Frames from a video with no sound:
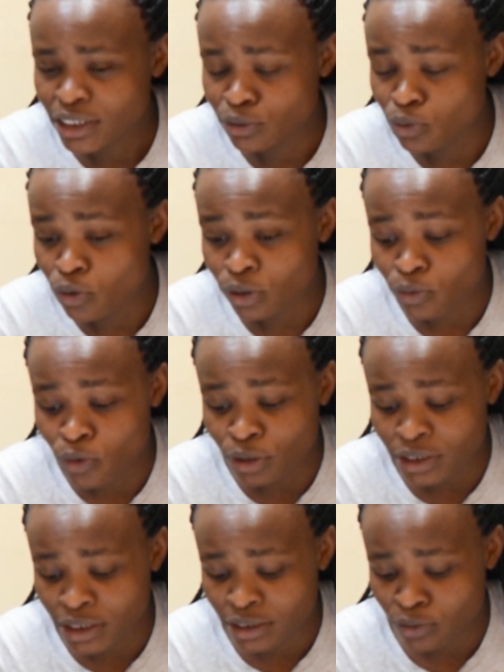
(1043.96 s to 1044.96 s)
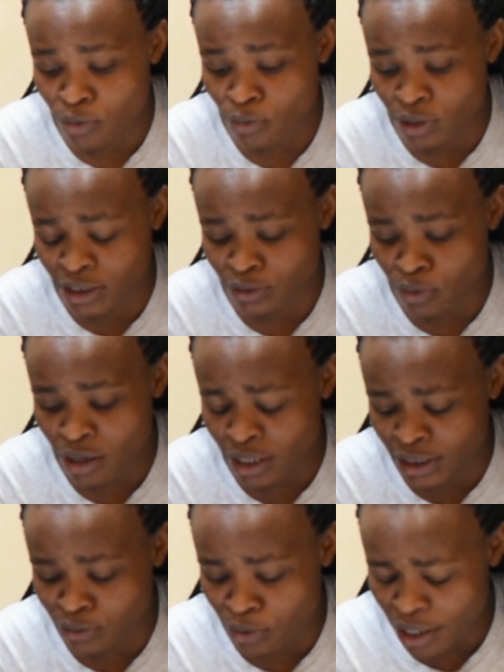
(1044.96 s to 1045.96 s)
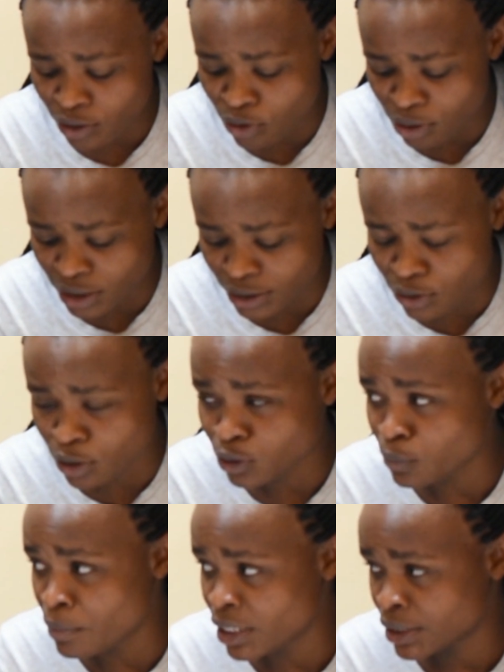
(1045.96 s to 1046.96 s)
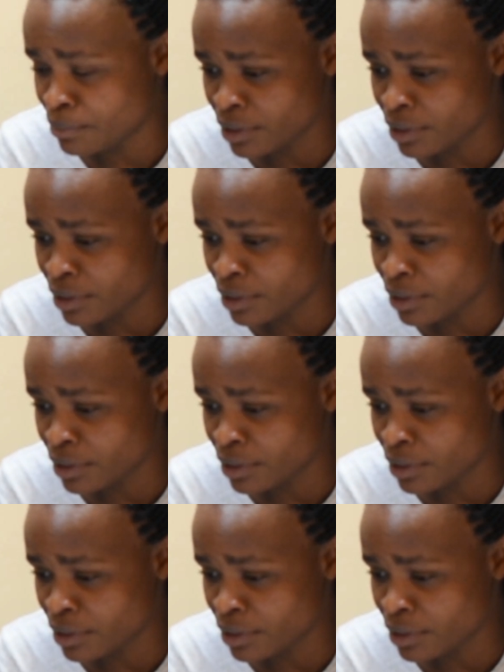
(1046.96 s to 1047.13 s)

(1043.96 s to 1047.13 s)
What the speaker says: is what is when God is going to bless